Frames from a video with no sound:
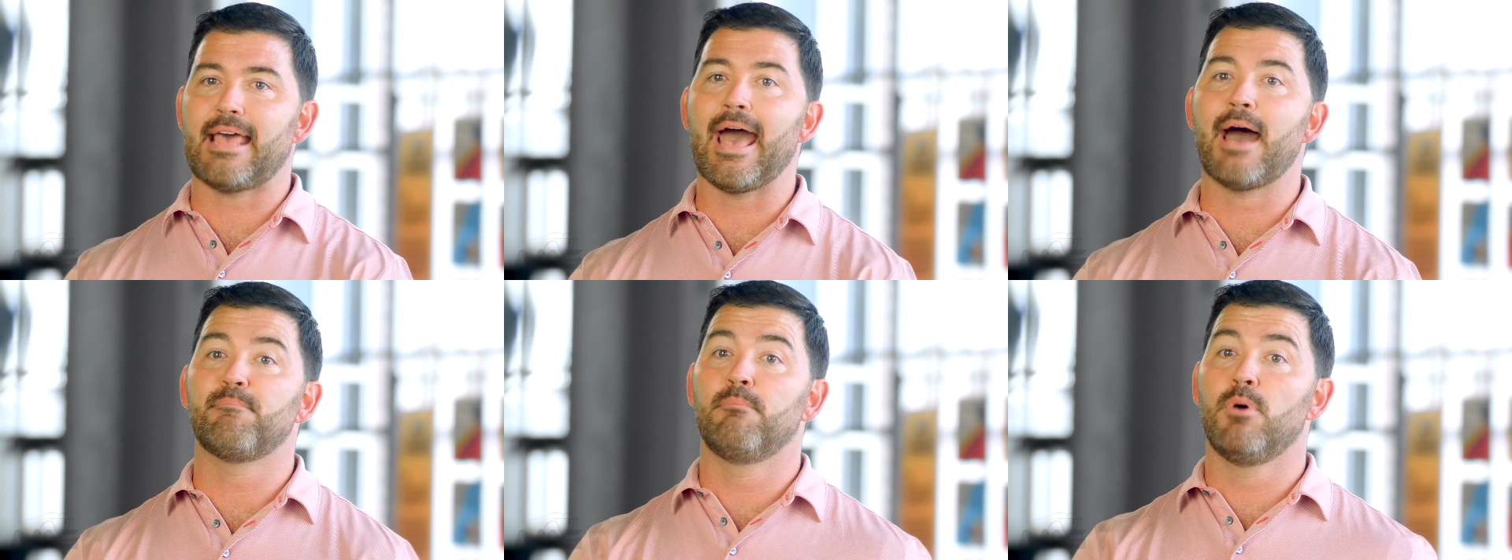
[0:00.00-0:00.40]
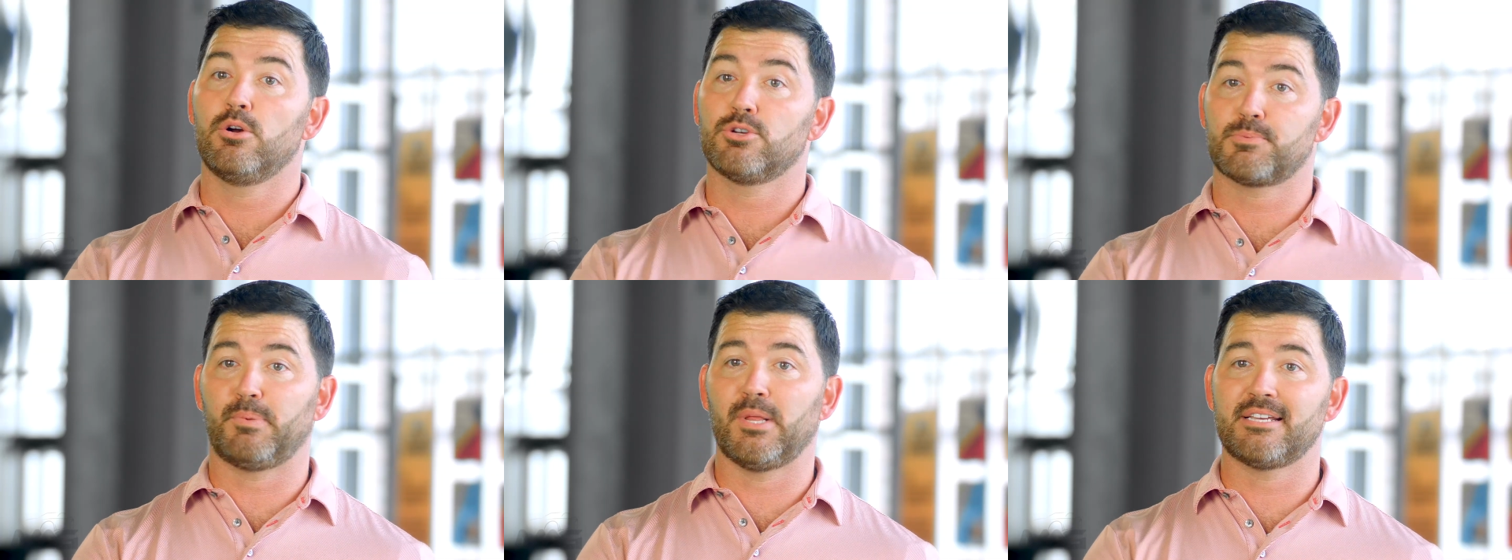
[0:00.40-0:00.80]
at
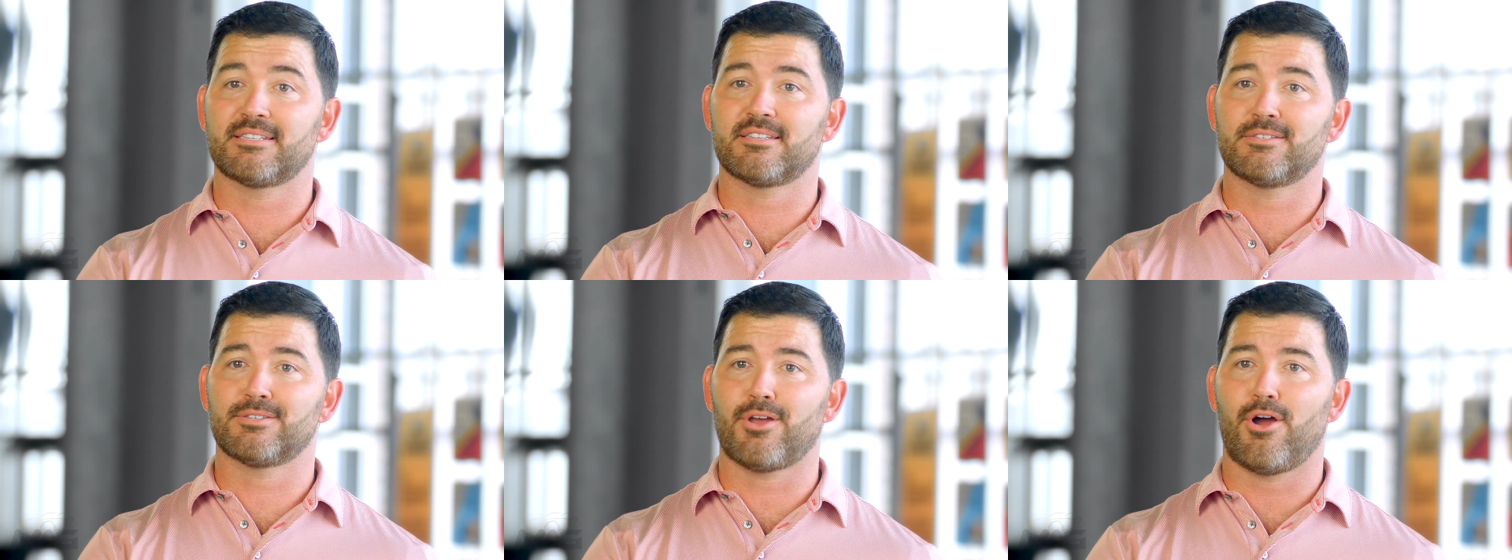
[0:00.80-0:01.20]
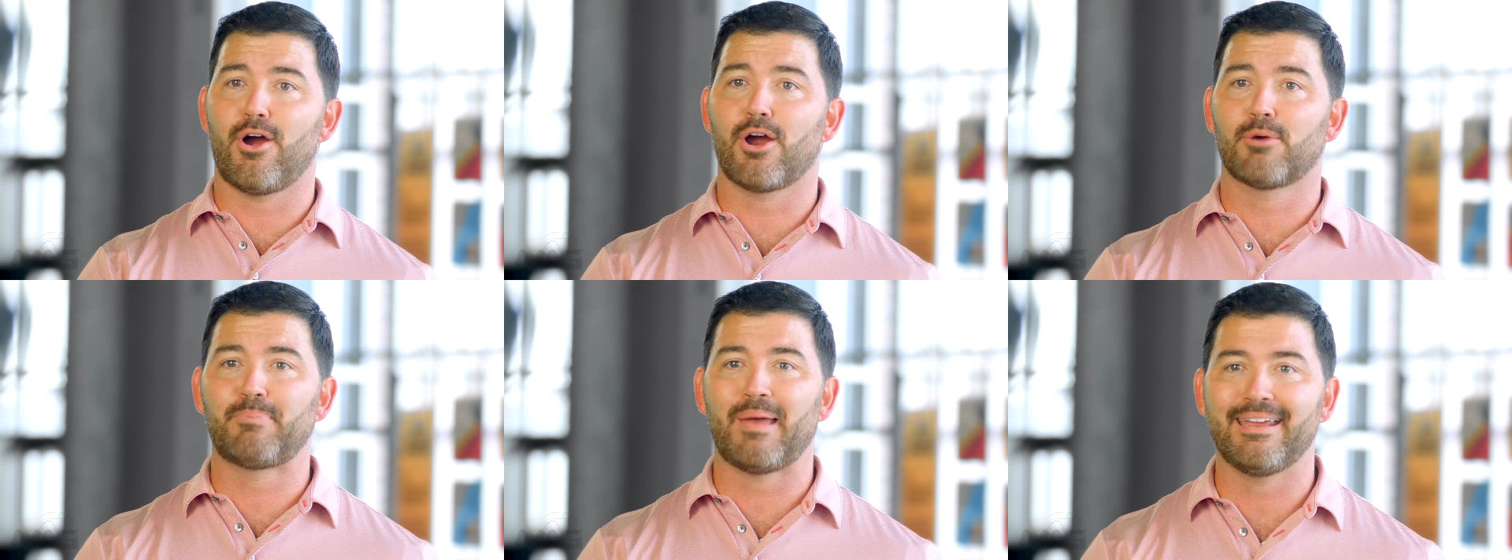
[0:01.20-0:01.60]
most places
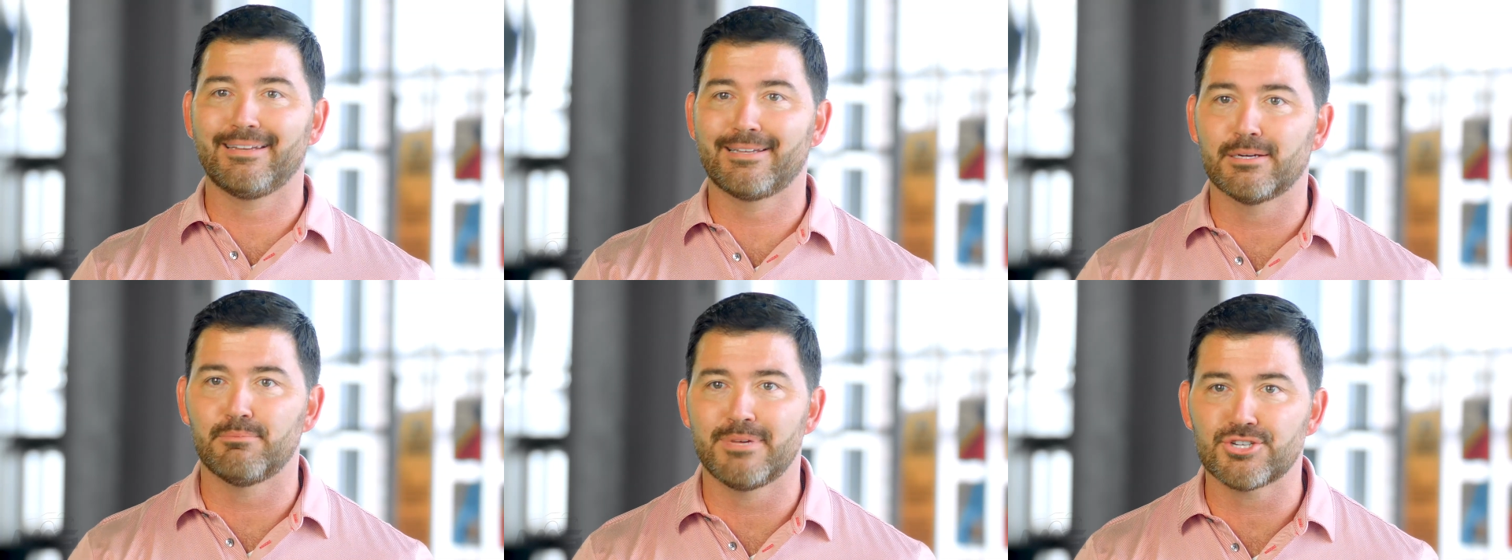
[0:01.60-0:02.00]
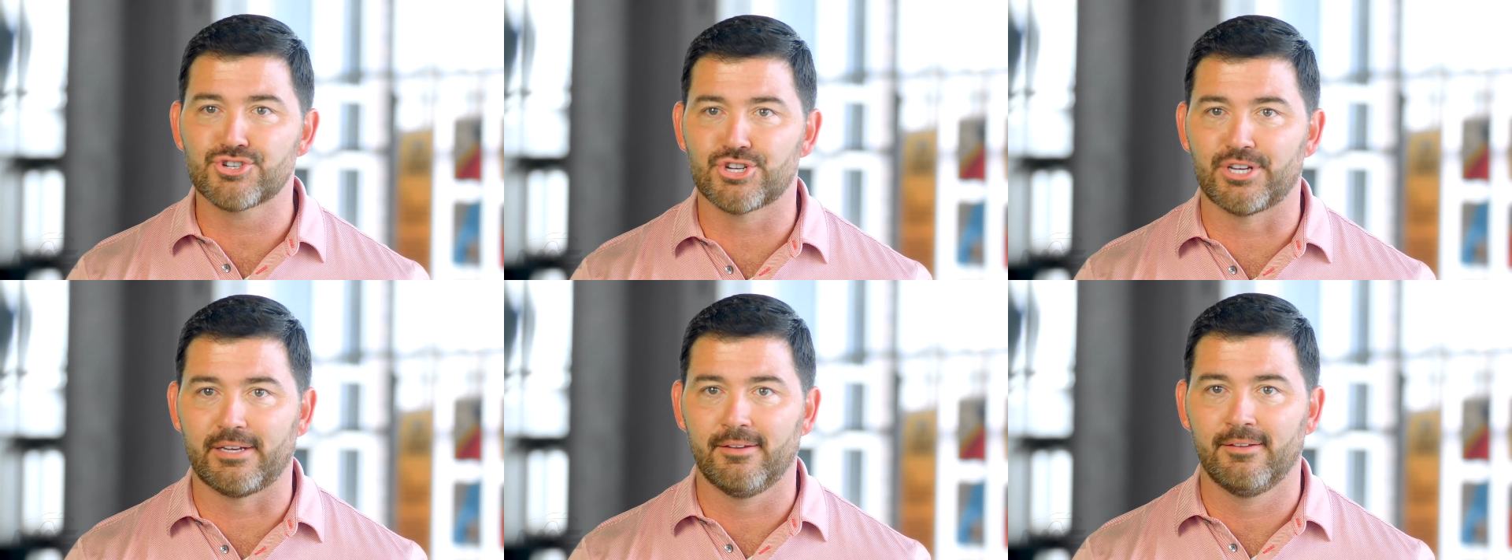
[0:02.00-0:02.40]
are paid commission.